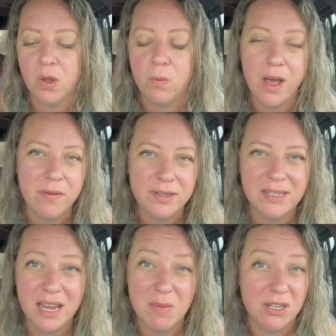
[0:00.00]
Well, the
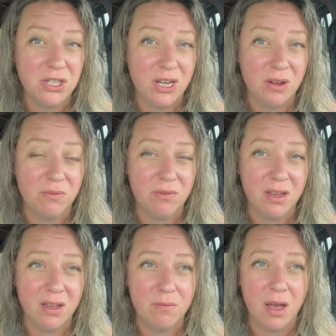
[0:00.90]
same issue
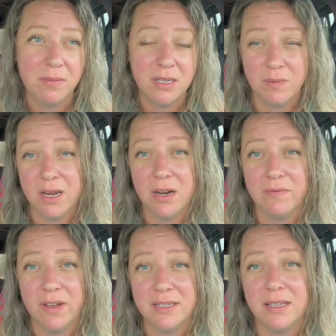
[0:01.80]
um, pops up here
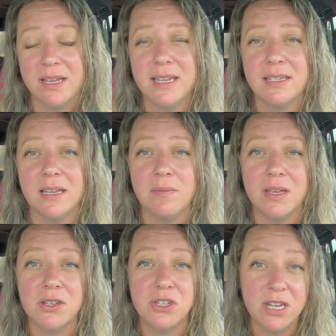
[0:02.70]
in Vasilisa
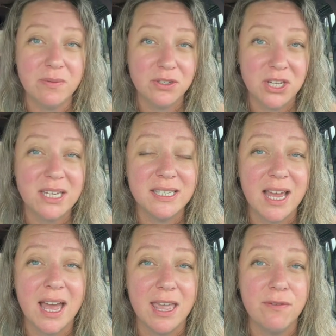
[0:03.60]
because she she's
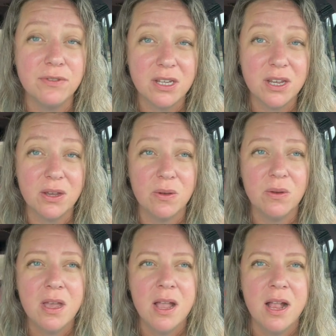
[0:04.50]
naive
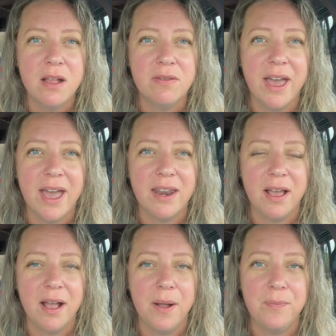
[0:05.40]
too, that
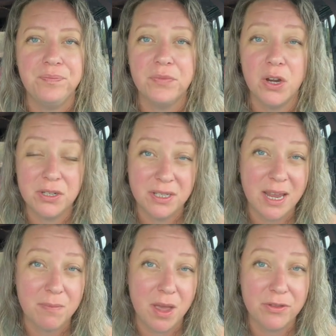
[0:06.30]
um, her
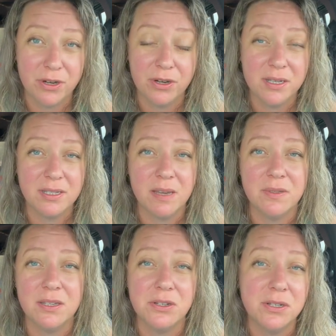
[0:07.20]
stepmother and
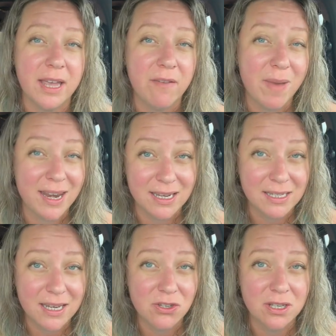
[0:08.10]
stepsisters have bad
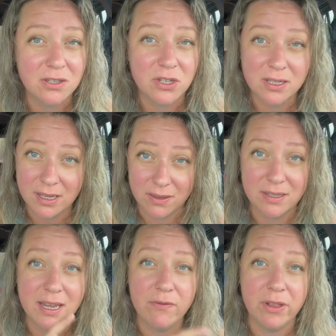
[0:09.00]
intentions, just like the
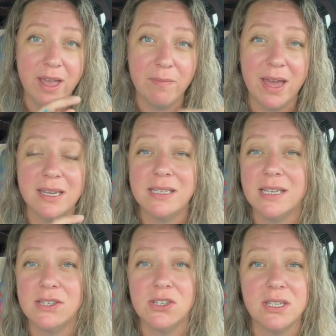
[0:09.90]
devil had bad
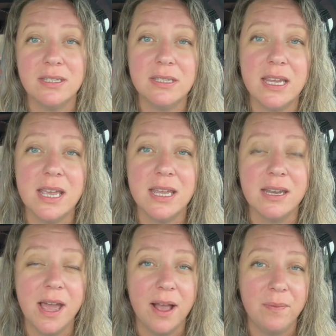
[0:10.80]
intentions
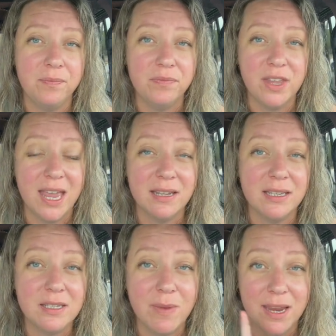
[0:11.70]
in um, The
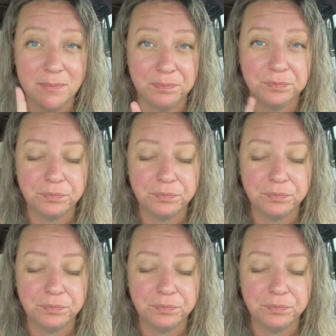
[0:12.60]
Handless Maiden.